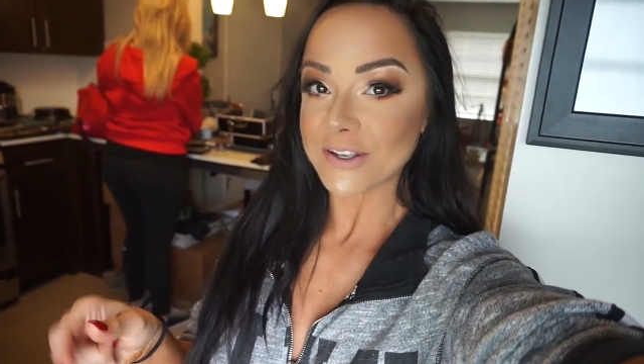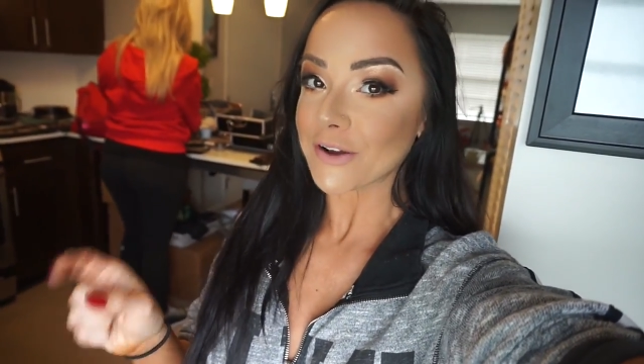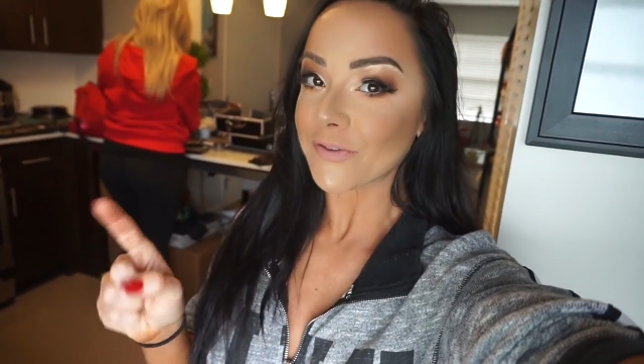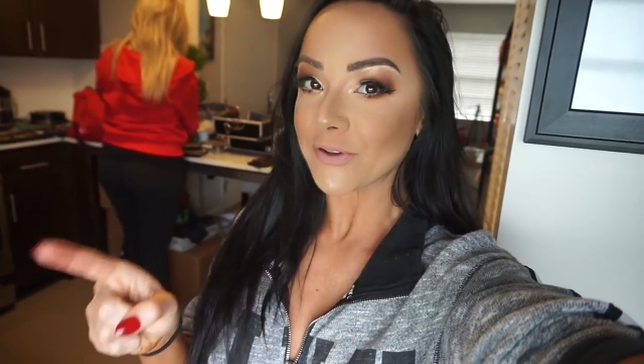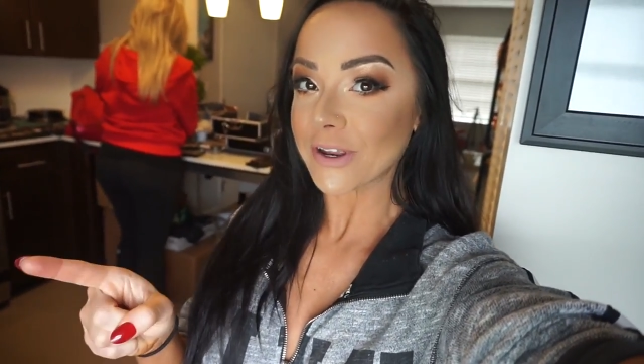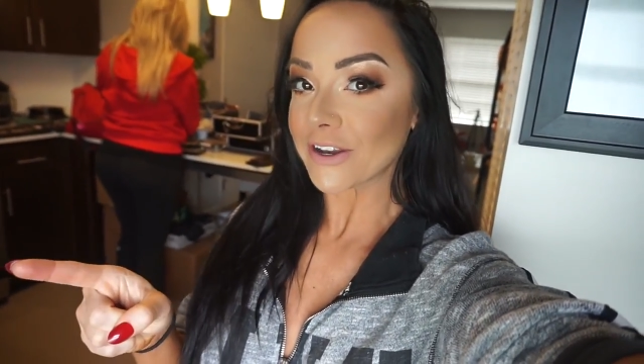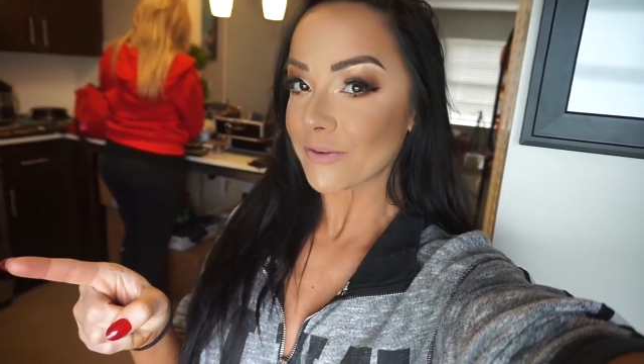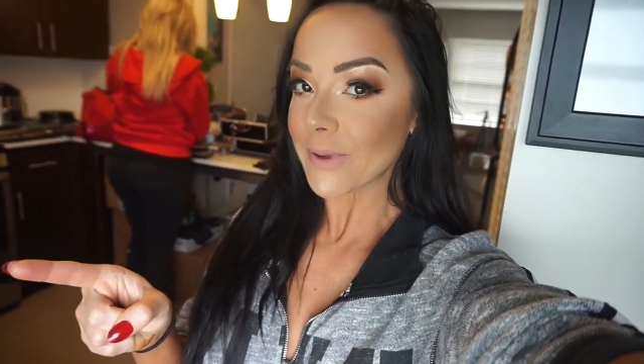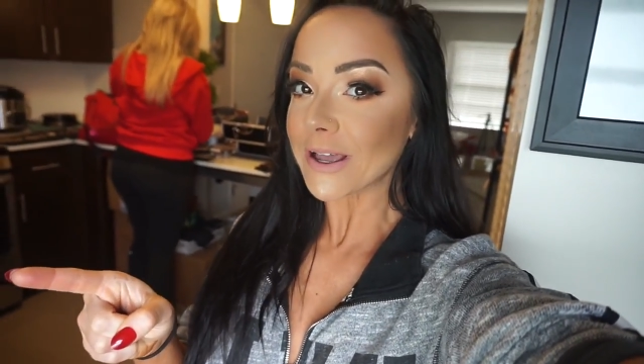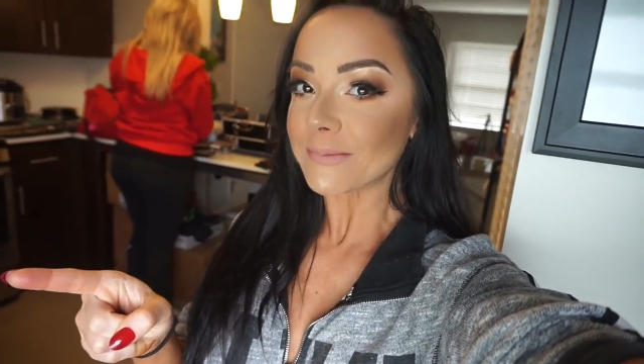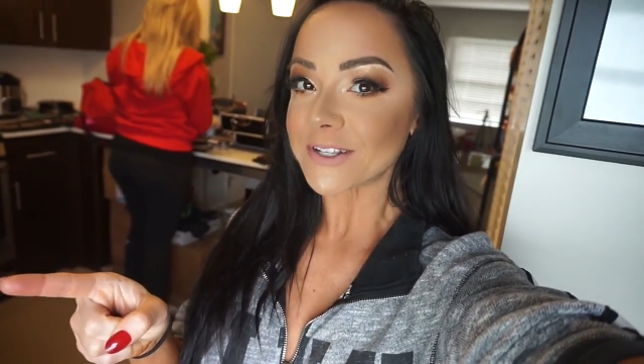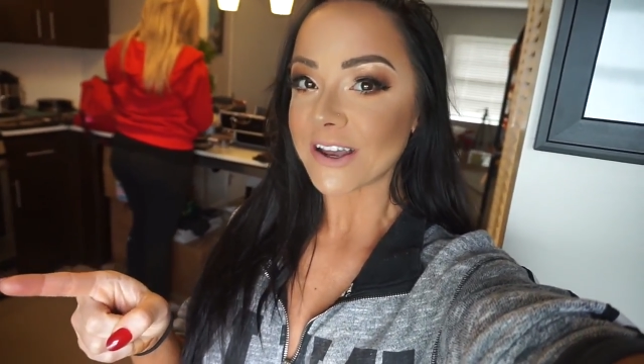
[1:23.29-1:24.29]
So if you need your
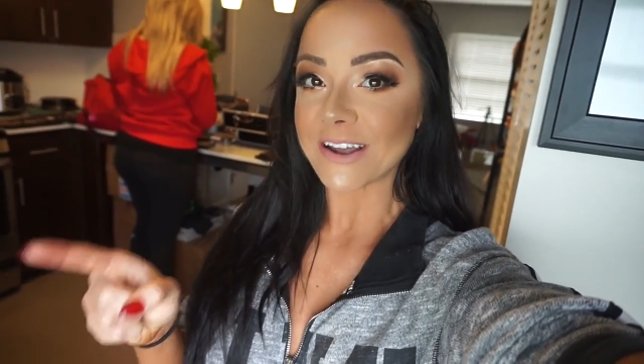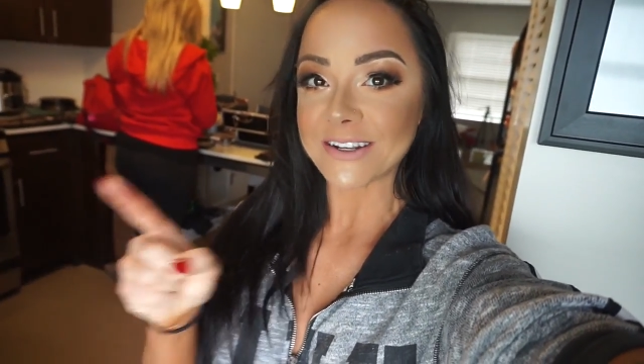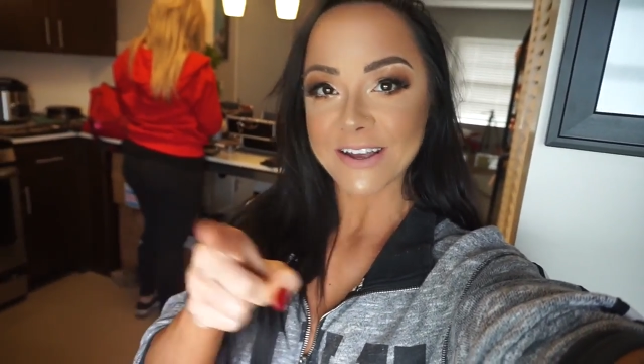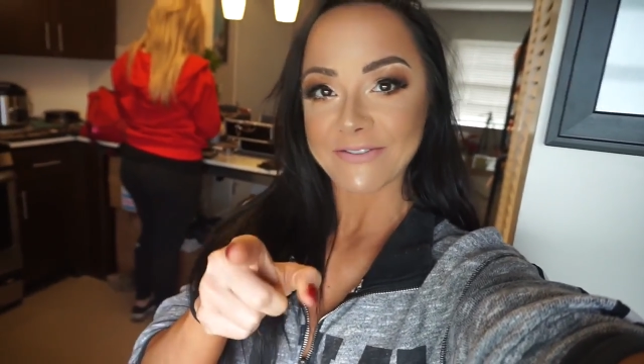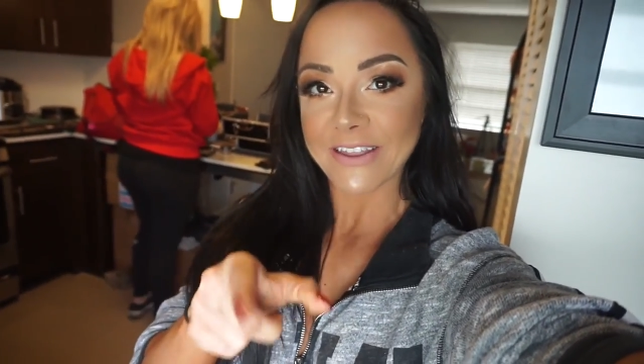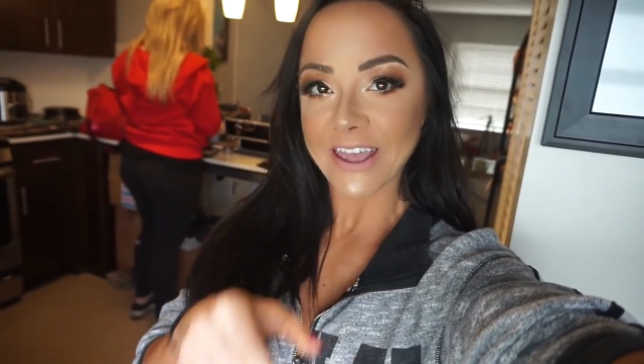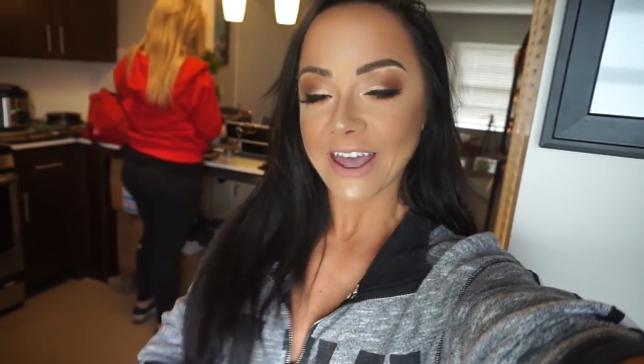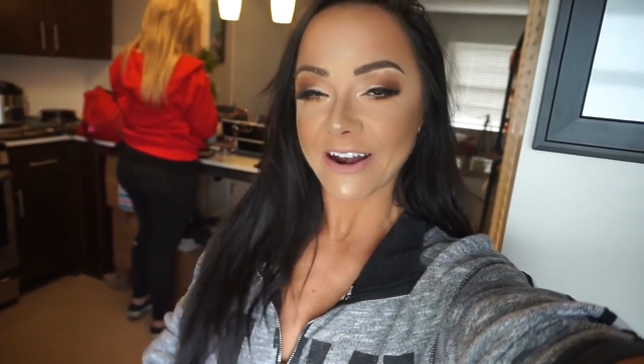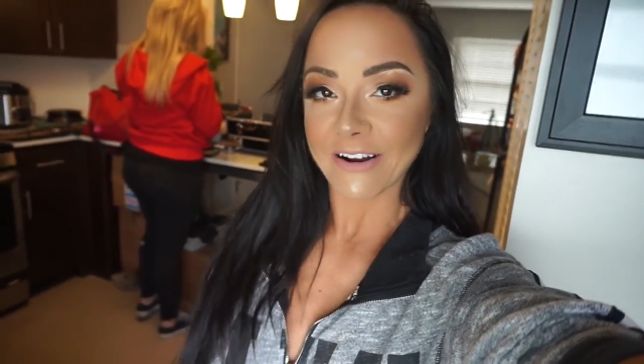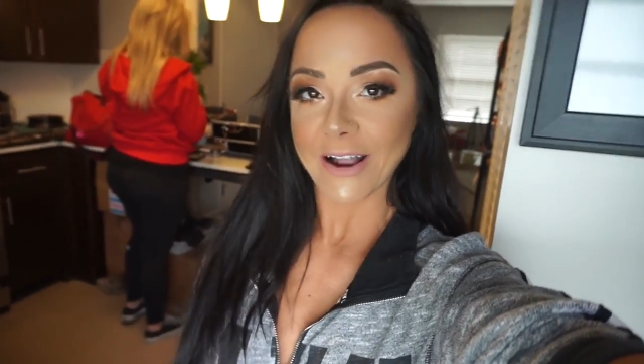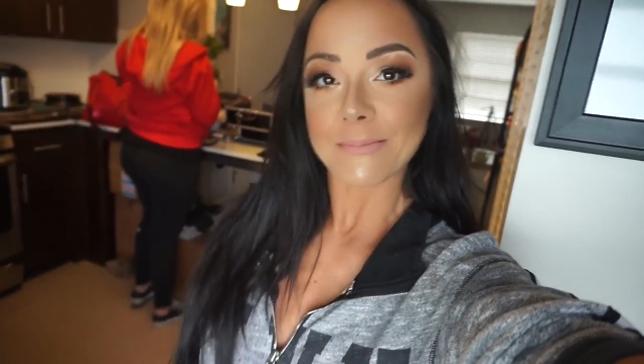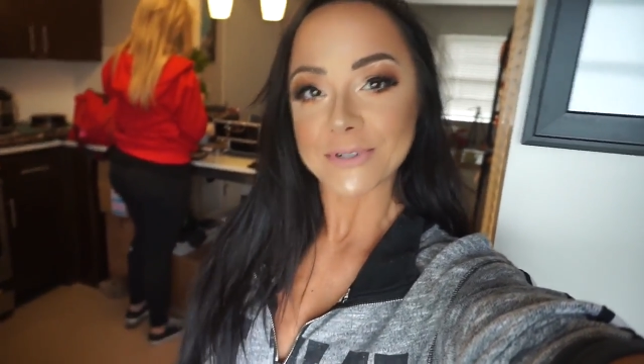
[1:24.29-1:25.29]
makeup done, definitely hit
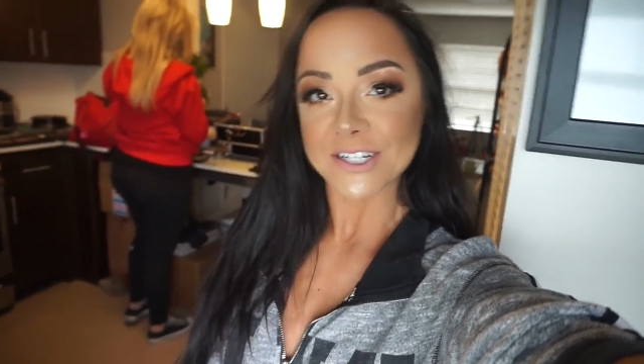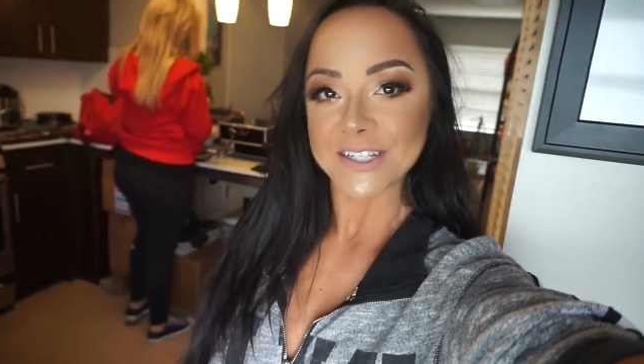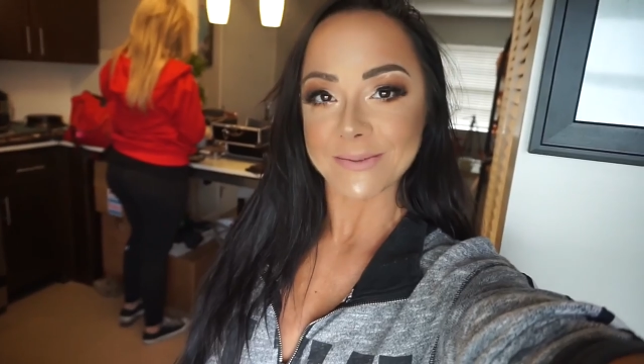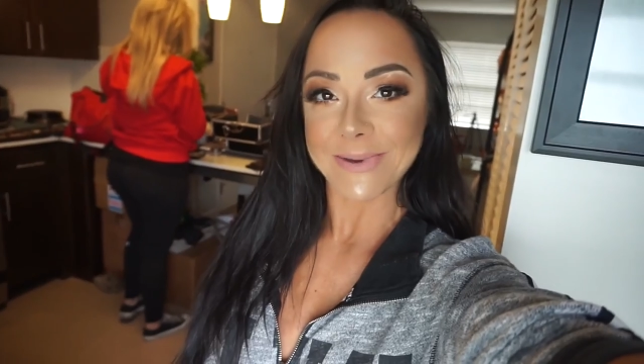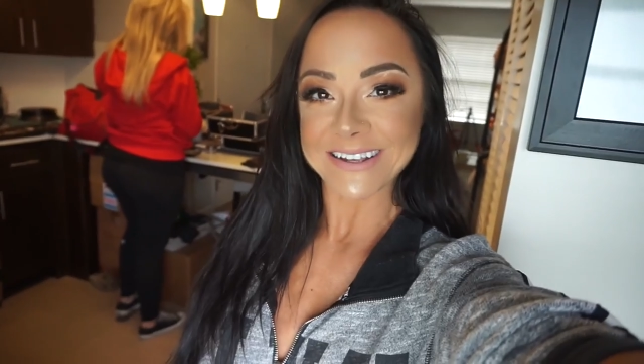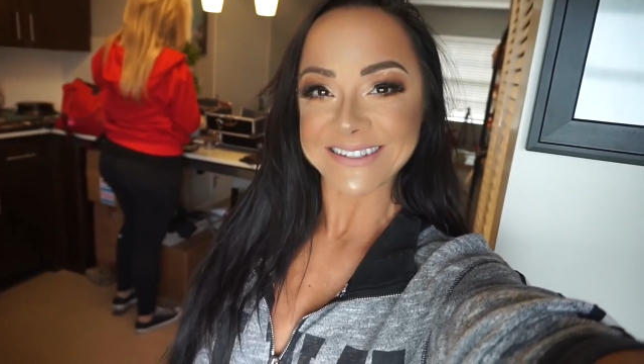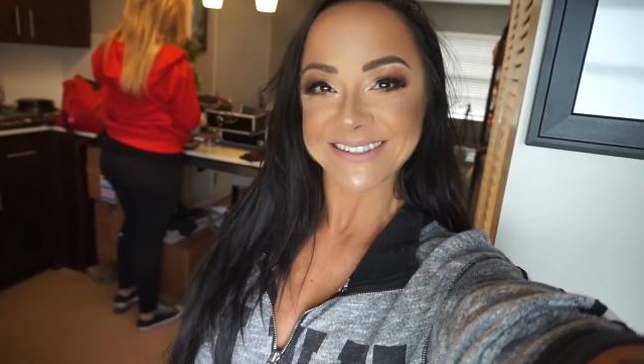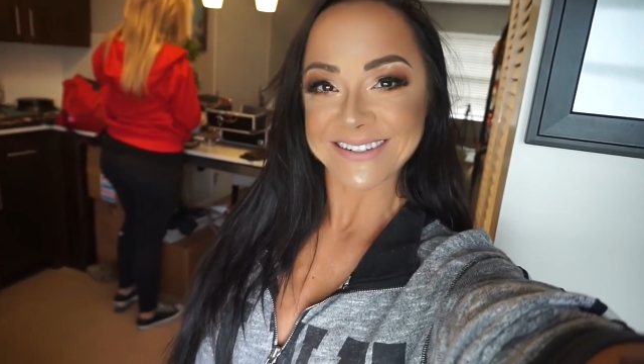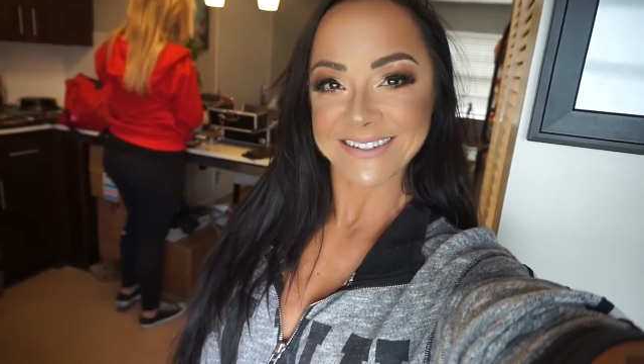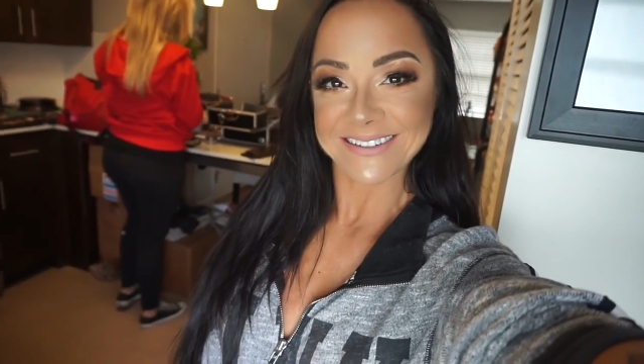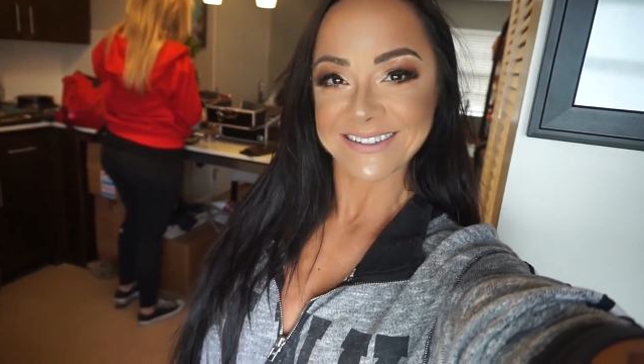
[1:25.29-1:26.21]
her up. She's the best.